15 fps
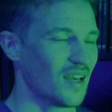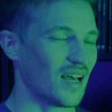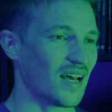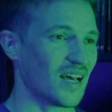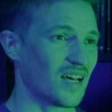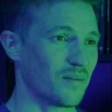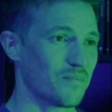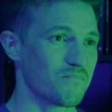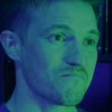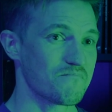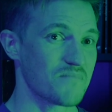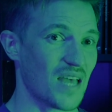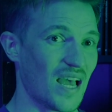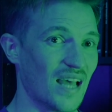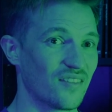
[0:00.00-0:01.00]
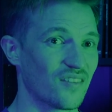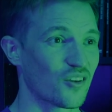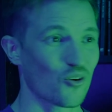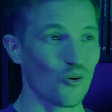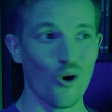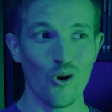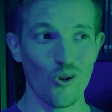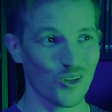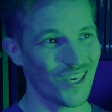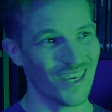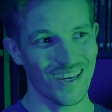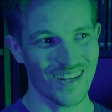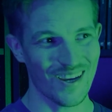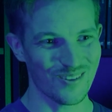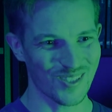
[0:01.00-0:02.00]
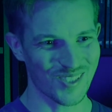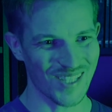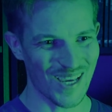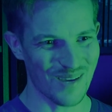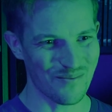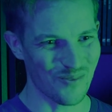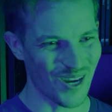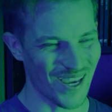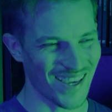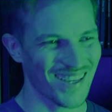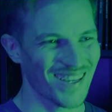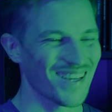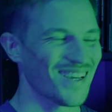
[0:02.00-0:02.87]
And they're all kitted out the same way,